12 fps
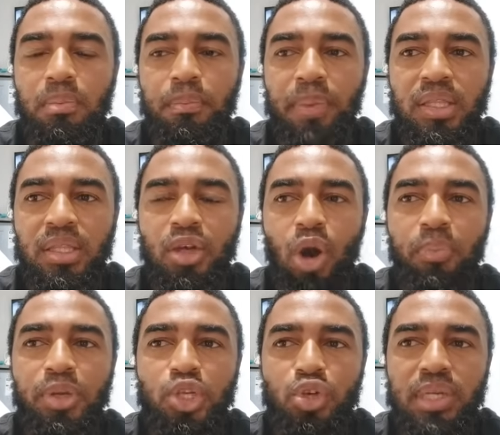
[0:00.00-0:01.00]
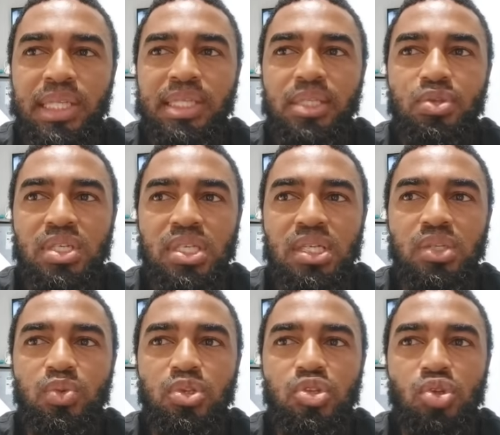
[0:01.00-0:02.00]
but the opportunity to
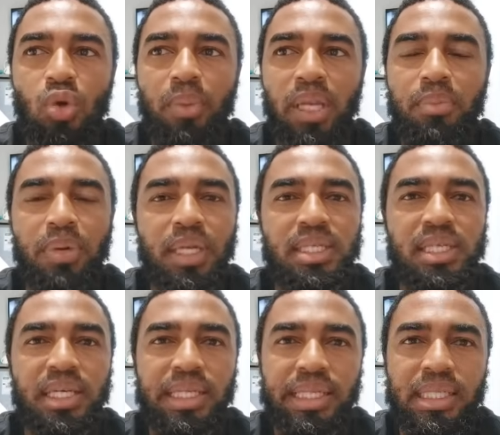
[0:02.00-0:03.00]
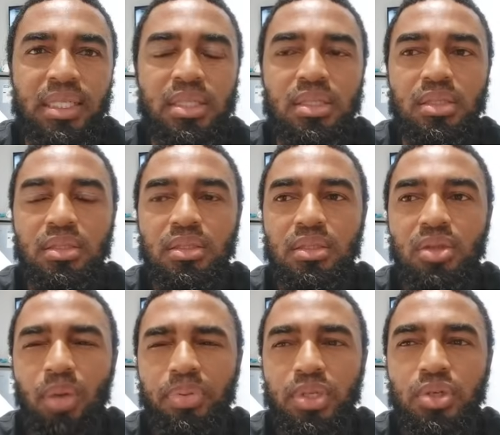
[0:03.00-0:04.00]
sit with so many political leaders,
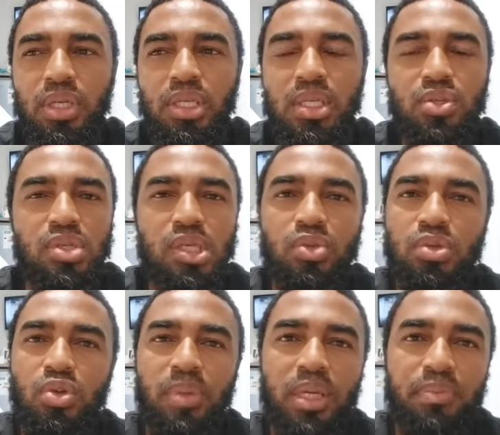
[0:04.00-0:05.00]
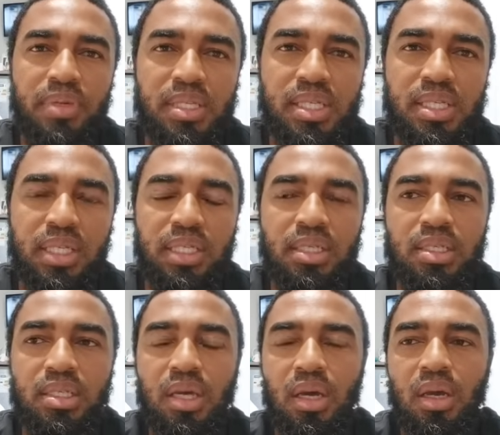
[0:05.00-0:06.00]
the opportunity to sit with so many business leaders,